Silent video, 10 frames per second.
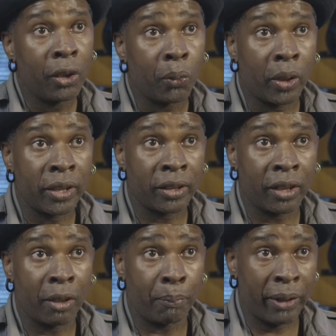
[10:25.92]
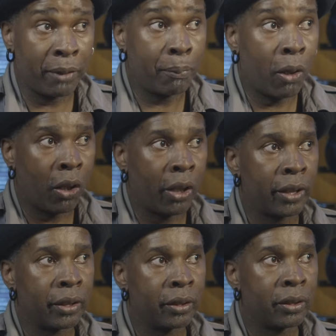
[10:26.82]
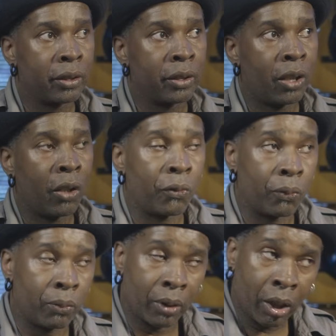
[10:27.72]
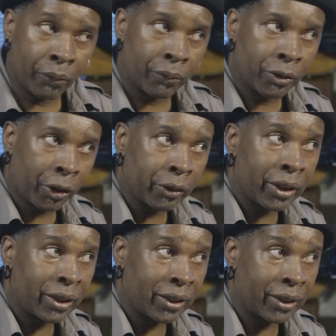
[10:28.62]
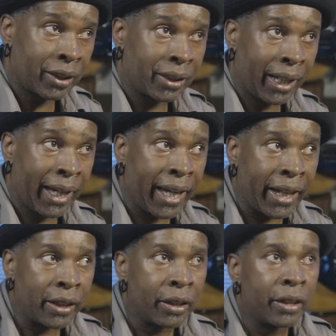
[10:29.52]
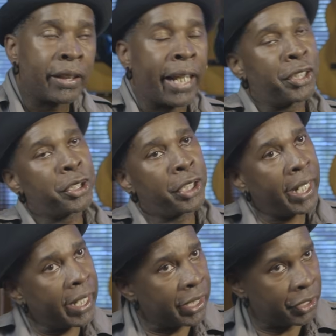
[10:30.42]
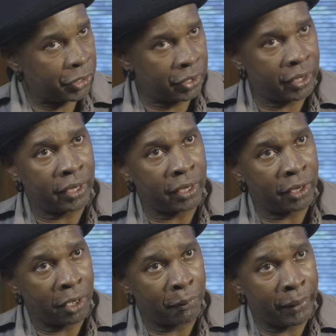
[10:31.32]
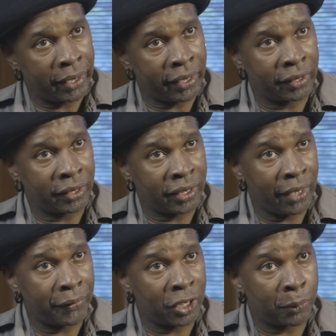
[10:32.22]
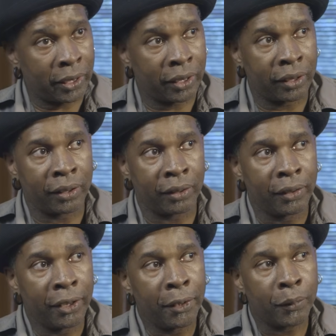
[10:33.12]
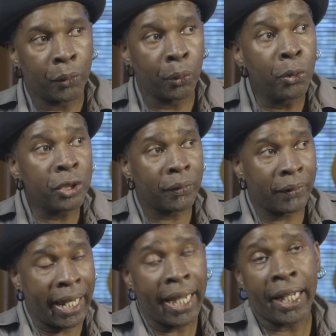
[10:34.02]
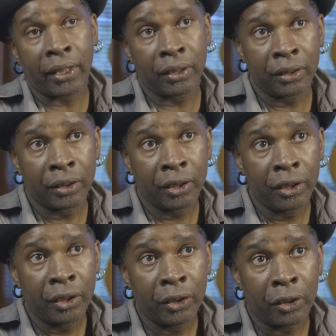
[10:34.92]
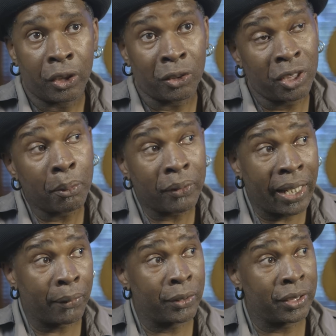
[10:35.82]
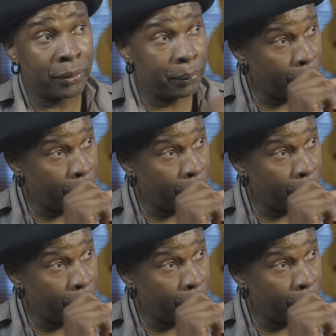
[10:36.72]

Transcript: was a big part of certainly the 60s, and that changed a bit in the 70s. But the roots of that, some of that was,